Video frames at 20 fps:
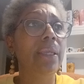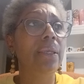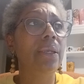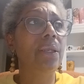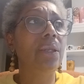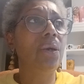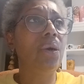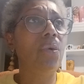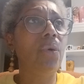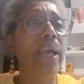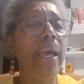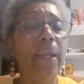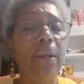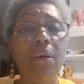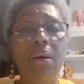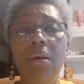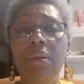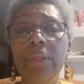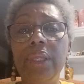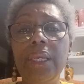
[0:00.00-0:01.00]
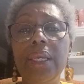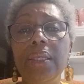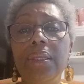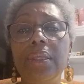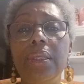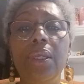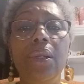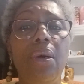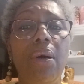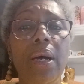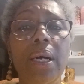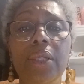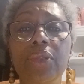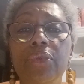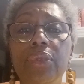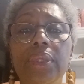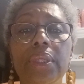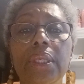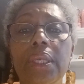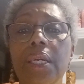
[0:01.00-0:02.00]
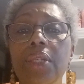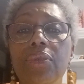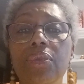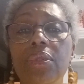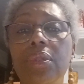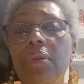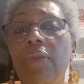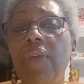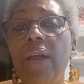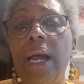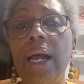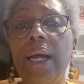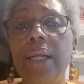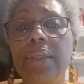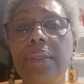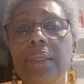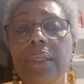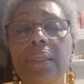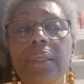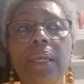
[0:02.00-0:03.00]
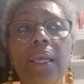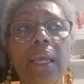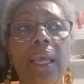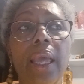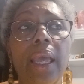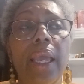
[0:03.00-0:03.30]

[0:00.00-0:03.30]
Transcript: you know, had all these, you know, hundreds and hundreds of gods and